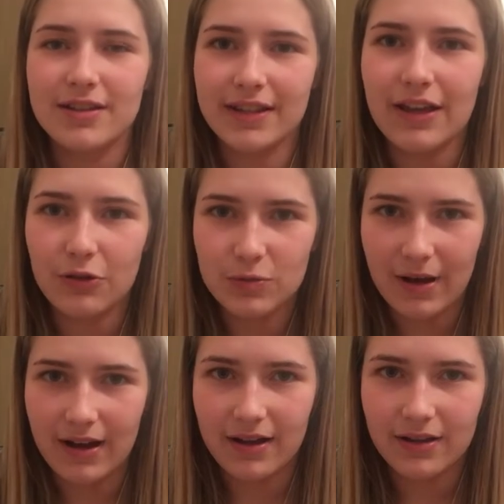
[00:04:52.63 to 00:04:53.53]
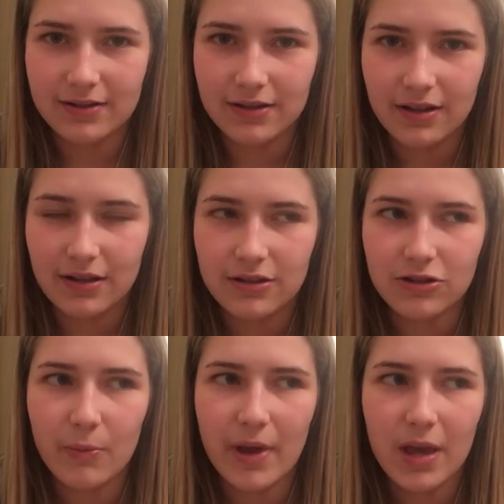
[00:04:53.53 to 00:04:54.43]
to get those marks.
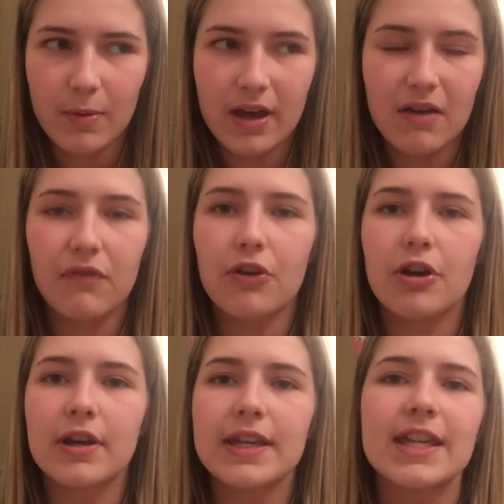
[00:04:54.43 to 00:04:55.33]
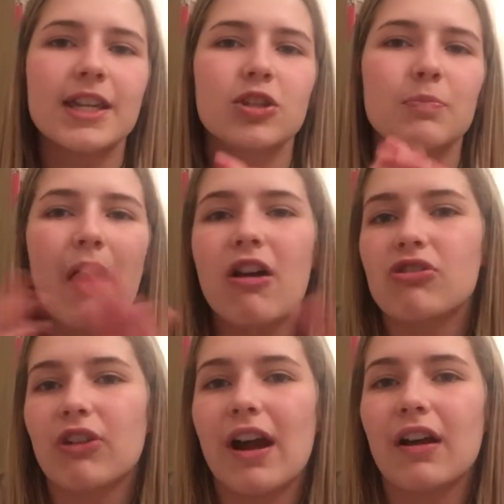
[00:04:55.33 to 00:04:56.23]
So maybe for each
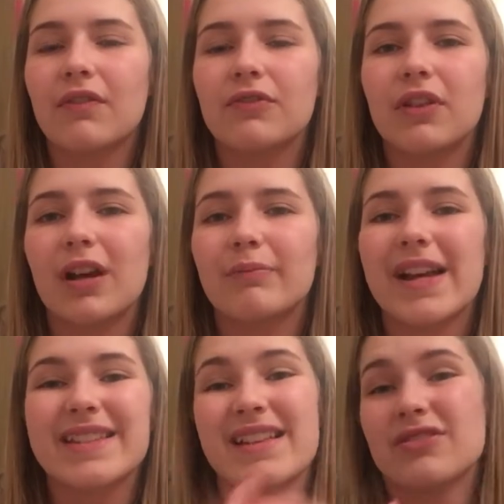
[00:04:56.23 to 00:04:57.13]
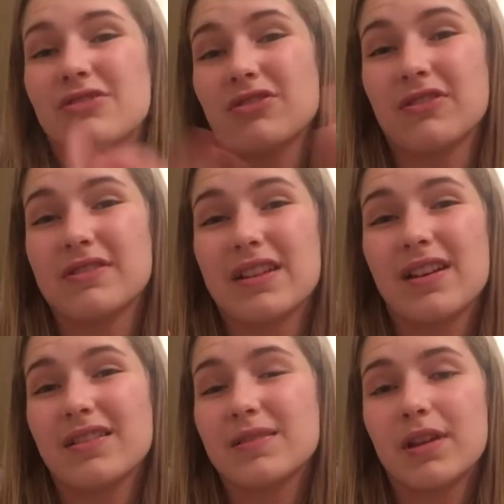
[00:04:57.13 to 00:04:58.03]
paragraph, a sentence of
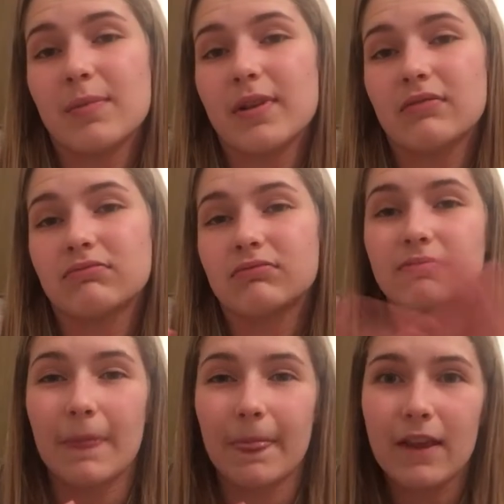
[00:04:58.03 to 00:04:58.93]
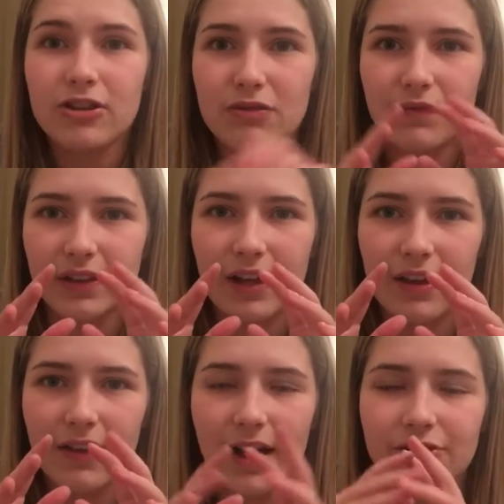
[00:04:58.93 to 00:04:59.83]
context, maybe. something
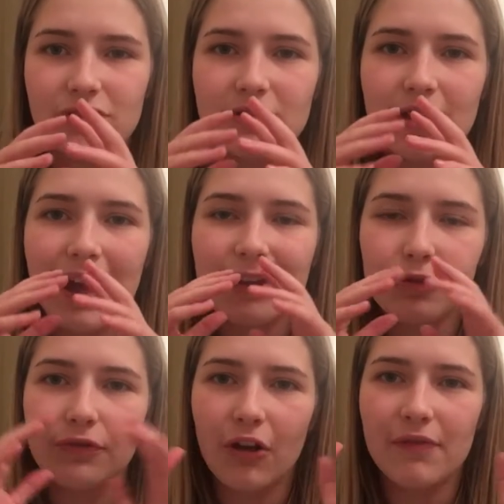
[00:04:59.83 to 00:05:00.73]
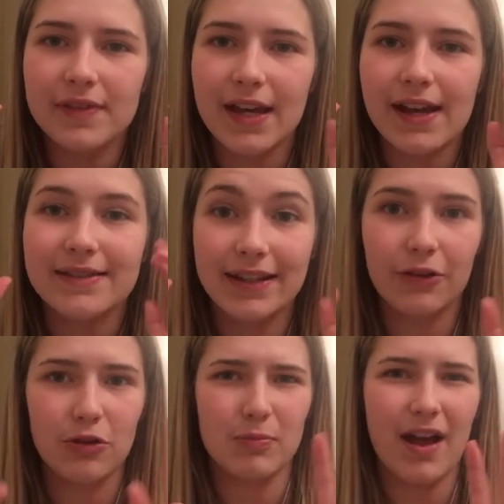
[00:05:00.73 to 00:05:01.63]
like that. Just enough context to
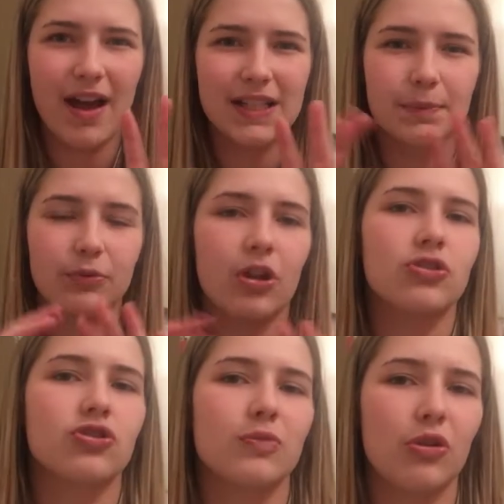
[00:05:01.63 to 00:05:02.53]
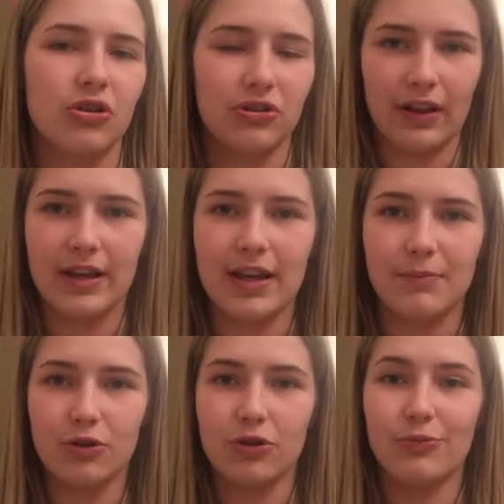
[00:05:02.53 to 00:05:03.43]
get those marks, but not too much that
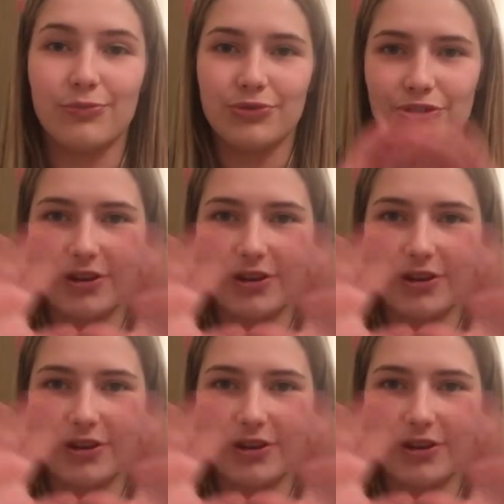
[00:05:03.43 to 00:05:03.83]
it becomes